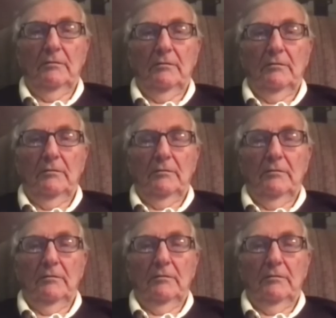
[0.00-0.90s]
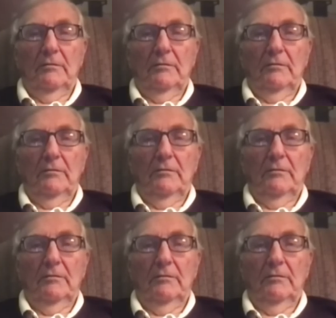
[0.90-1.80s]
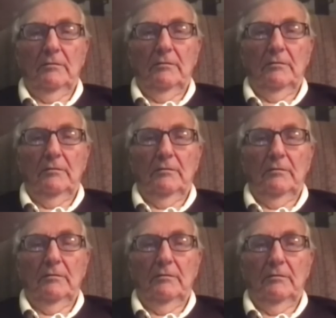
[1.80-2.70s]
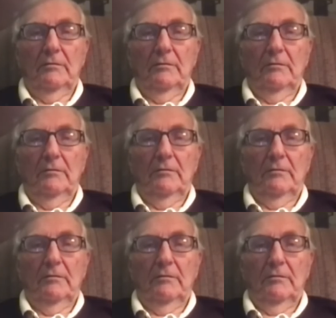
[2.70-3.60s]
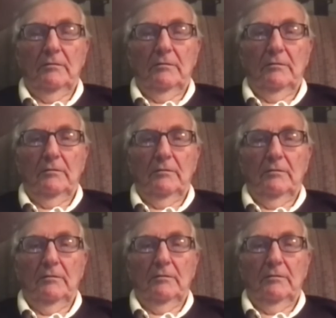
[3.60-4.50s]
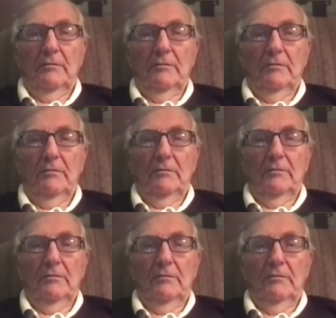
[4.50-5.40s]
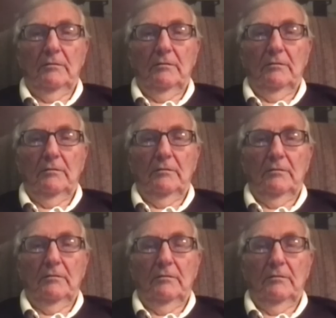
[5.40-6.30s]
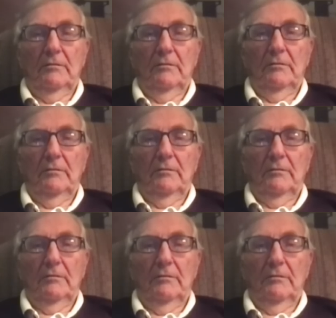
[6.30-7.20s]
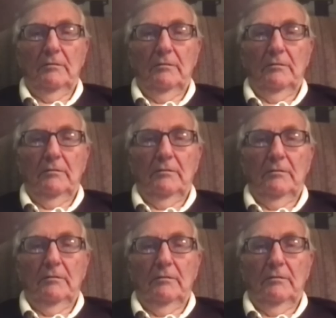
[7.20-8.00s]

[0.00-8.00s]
This person isn't speaking.